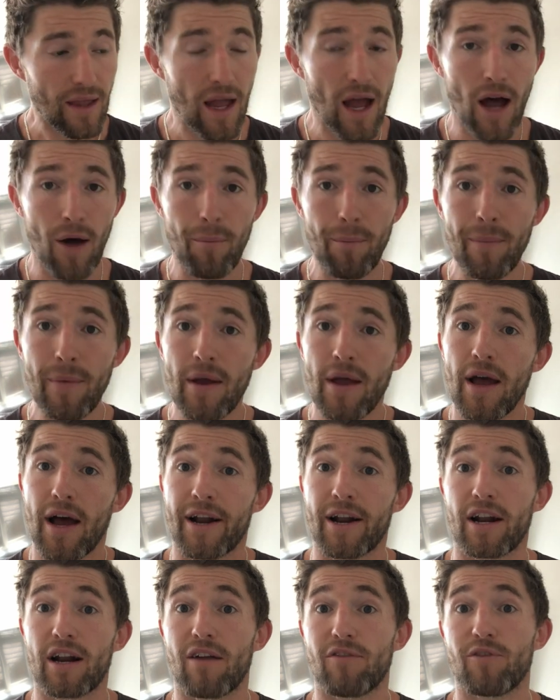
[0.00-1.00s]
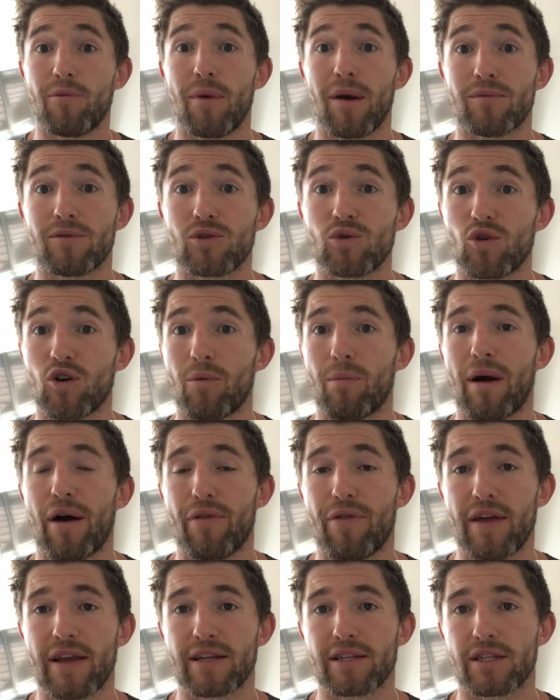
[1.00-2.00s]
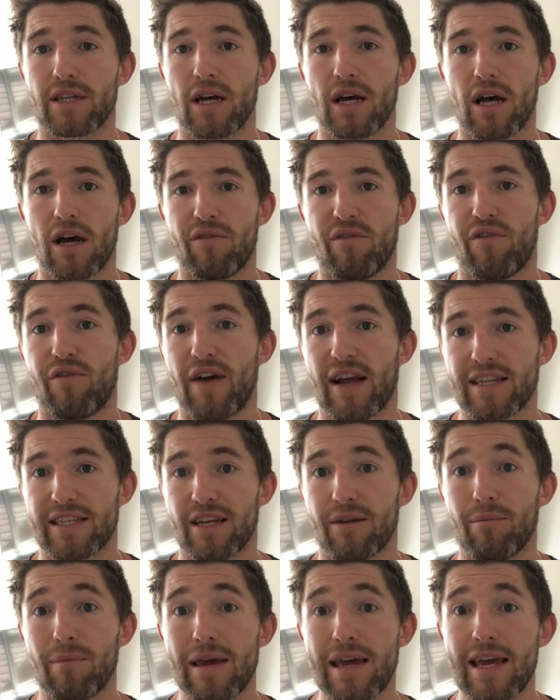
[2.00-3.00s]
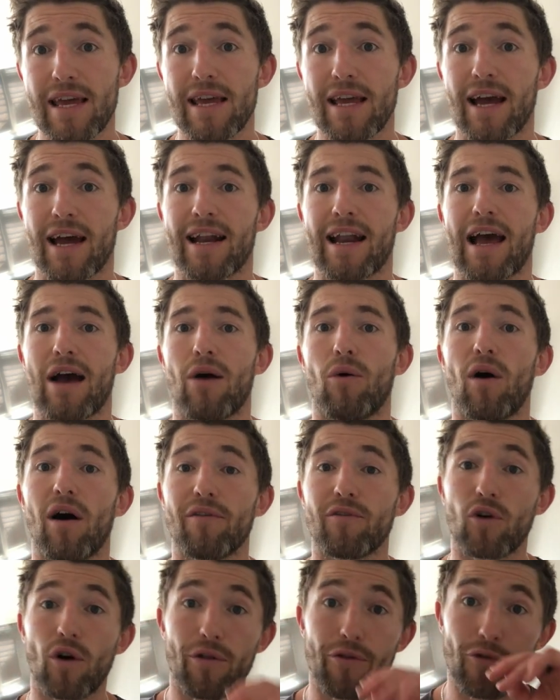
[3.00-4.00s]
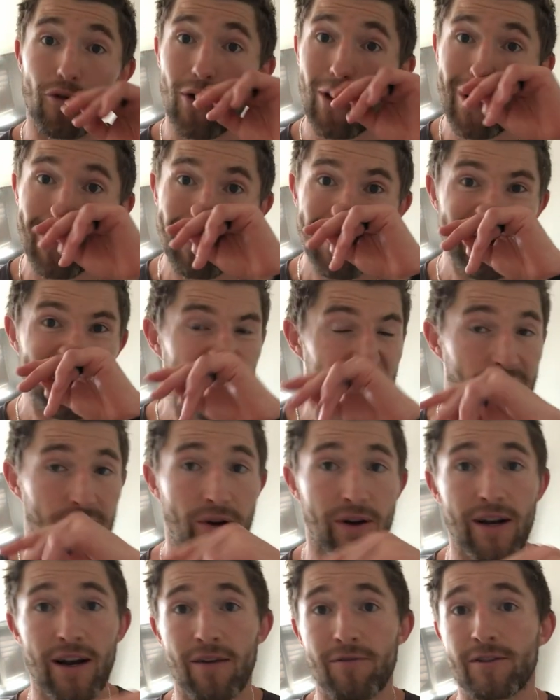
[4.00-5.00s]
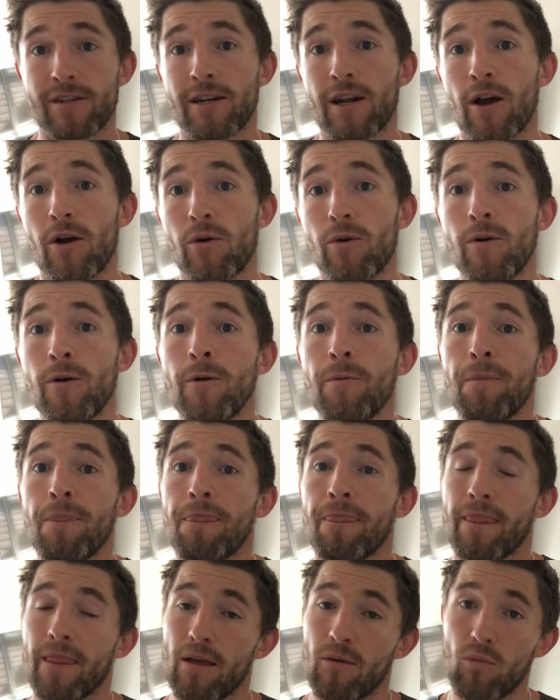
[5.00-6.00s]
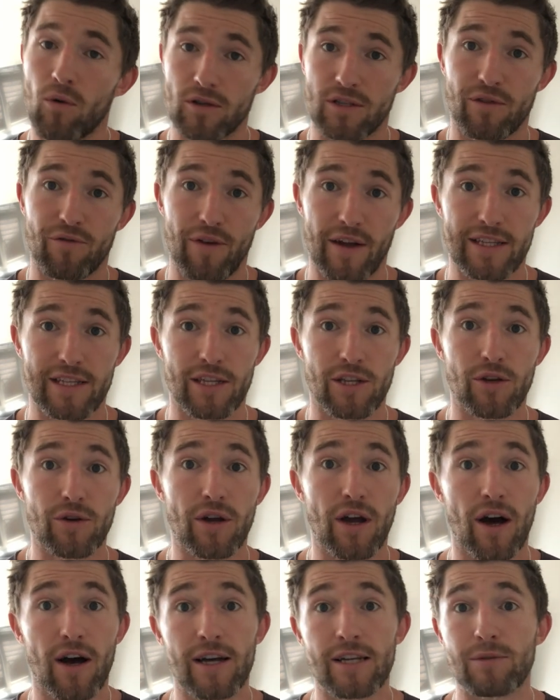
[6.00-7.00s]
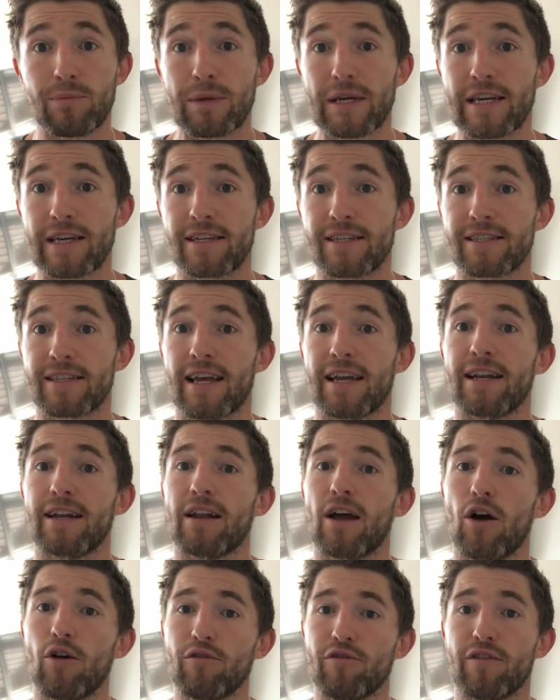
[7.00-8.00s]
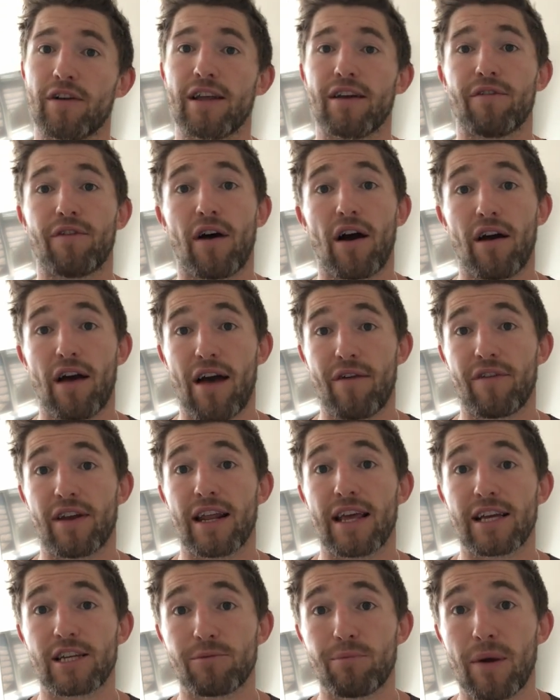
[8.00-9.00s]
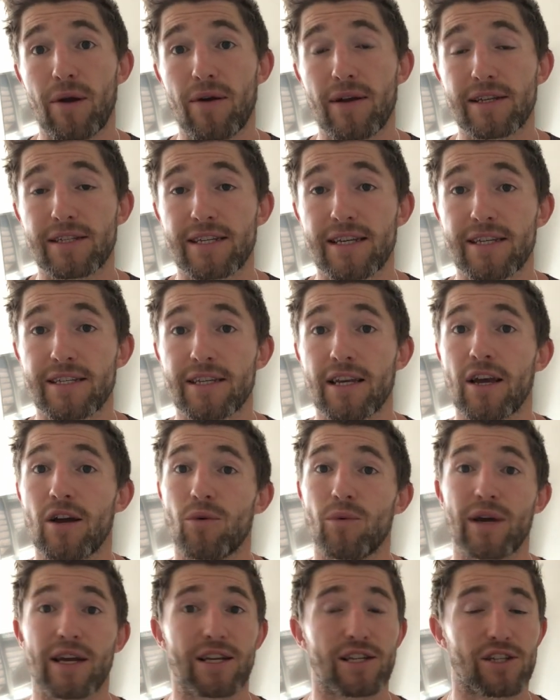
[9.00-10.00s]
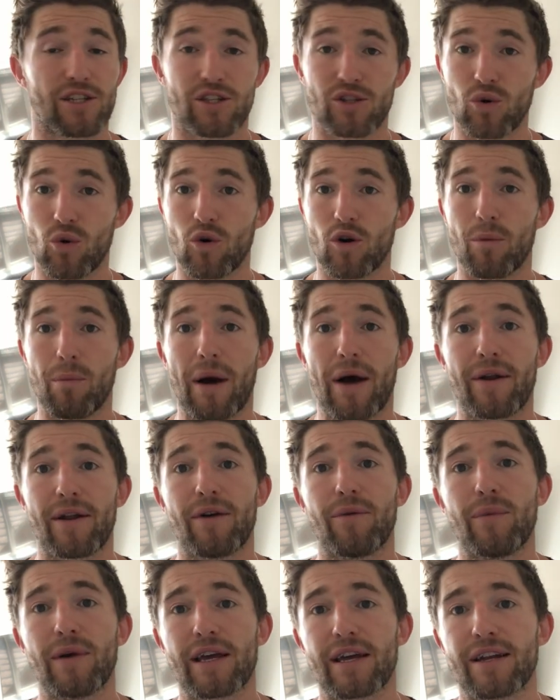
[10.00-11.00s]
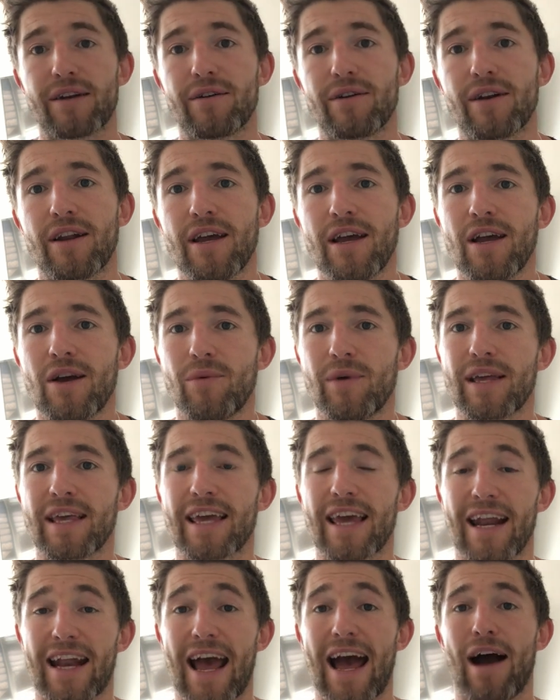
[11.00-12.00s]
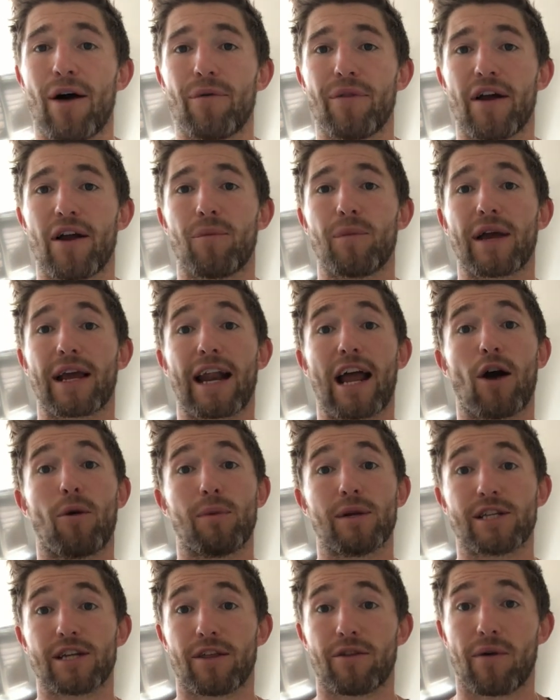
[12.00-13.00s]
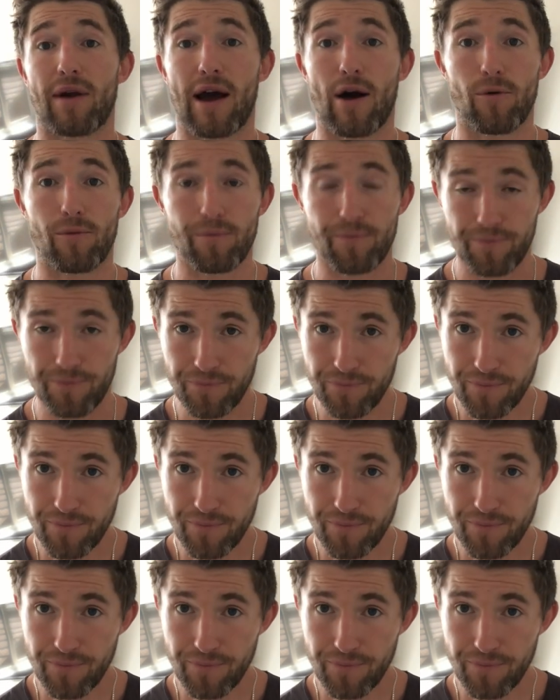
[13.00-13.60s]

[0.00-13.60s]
And I'd love to be able to talk about things that have affected me and how I've got through it, but also I'd love to know what's affecting you guys, because then hopefully if I have any experiences, we can just talk about it, we can get it out there and we can help each other out.